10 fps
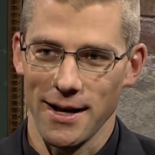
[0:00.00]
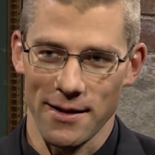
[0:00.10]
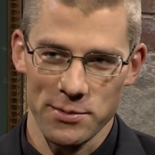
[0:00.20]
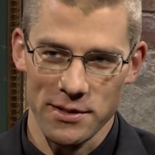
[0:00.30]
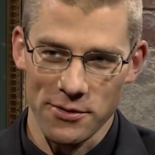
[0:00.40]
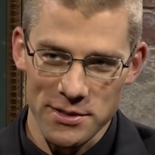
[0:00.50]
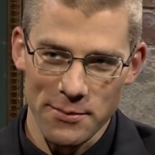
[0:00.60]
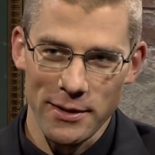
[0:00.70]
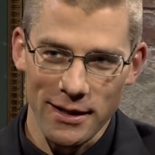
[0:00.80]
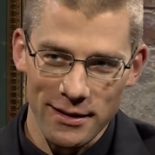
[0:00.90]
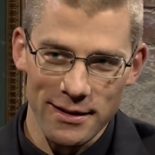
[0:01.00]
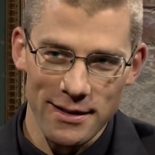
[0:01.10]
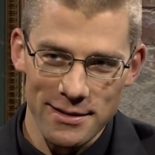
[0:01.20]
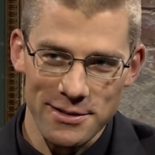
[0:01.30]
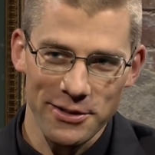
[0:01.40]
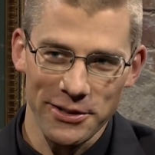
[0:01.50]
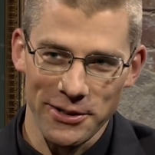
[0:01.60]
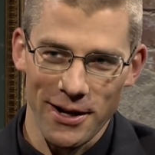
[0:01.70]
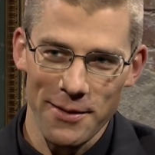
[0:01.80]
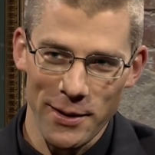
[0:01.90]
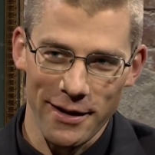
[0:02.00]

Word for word: Uh, so there were some inklings earlier on, yeah.